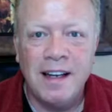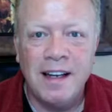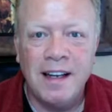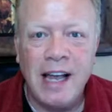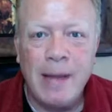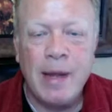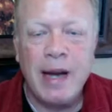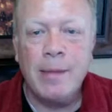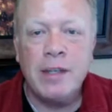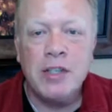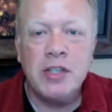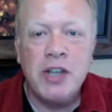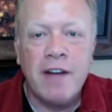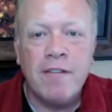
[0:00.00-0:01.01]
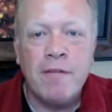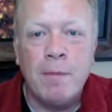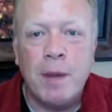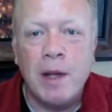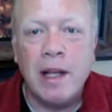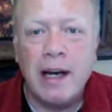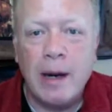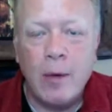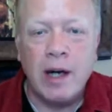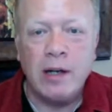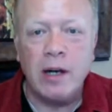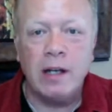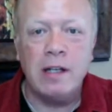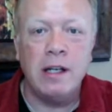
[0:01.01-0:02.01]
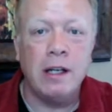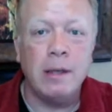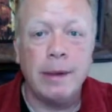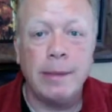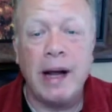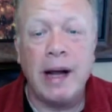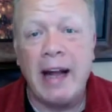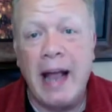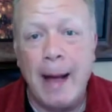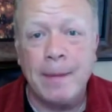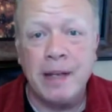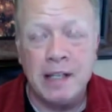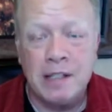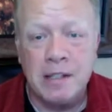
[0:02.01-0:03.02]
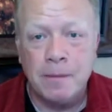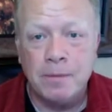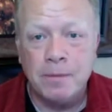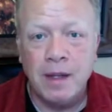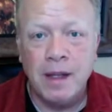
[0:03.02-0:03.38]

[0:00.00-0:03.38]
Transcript: Hey, my name is Jeff Mullen, and I want to talk to you a little bit about happiness.